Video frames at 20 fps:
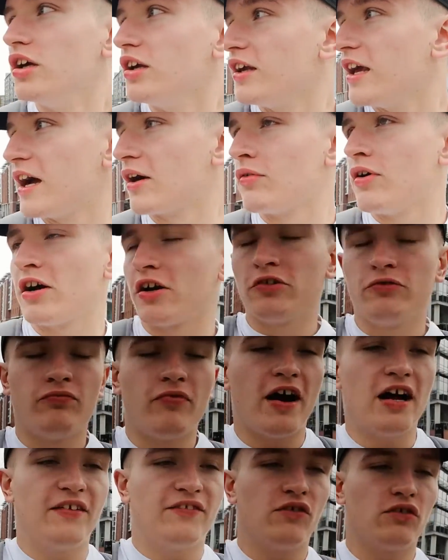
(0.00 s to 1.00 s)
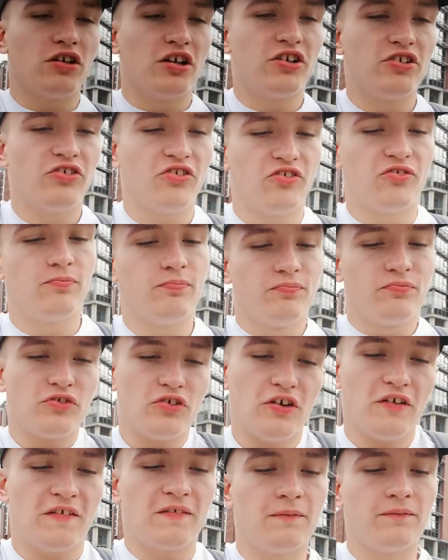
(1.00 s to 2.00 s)
yeah, quite a good ride. If you want to just
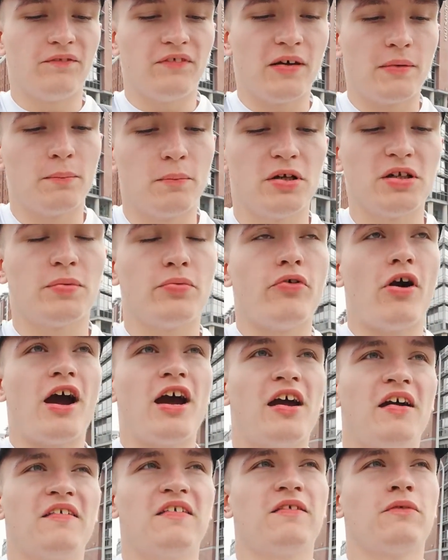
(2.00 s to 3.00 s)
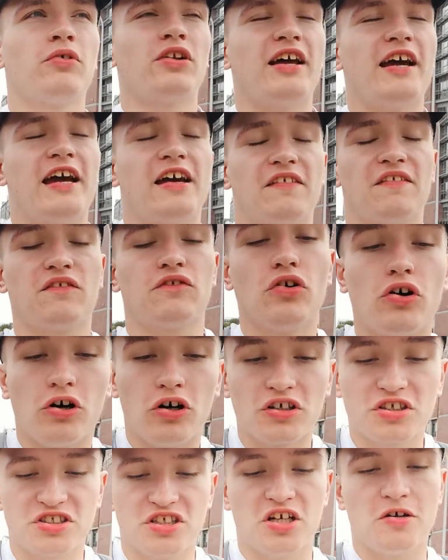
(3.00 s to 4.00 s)
do something, but the price was like
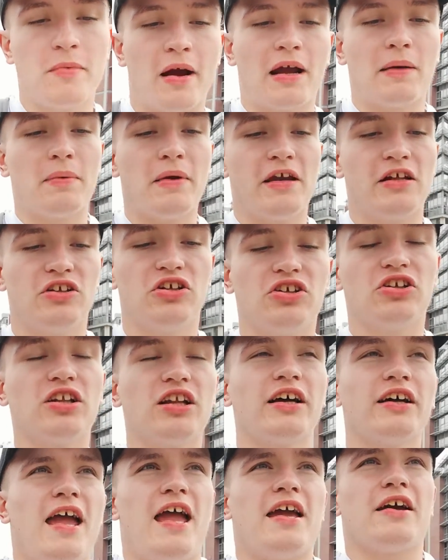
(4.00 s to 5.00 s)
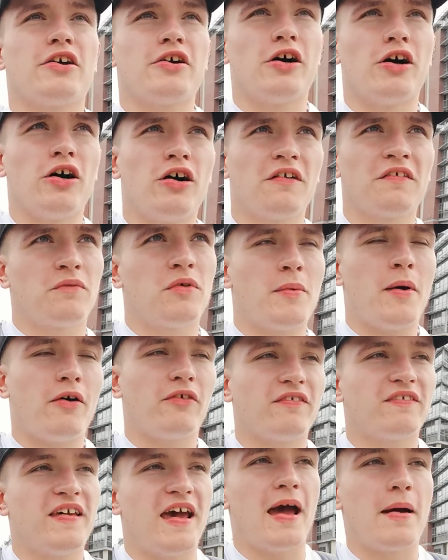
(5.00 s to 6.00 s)
extortionate in my opinion. Like it cost them
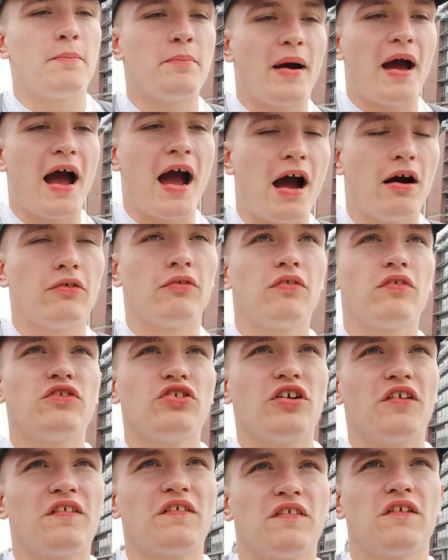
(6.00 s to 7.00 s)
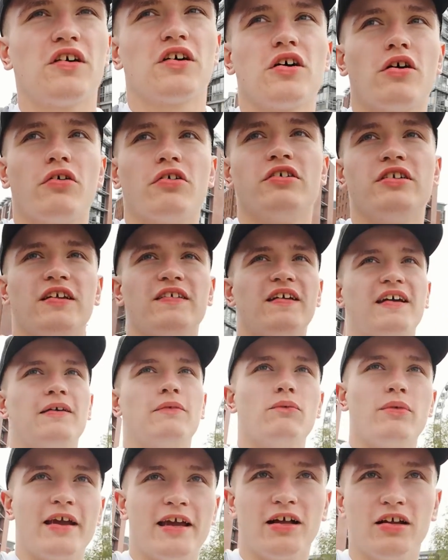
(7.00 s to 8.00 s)
about ten pounds just to go on this like
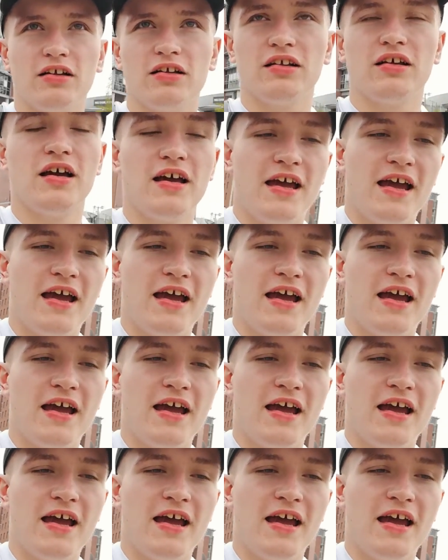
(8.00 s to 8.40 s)
wheel.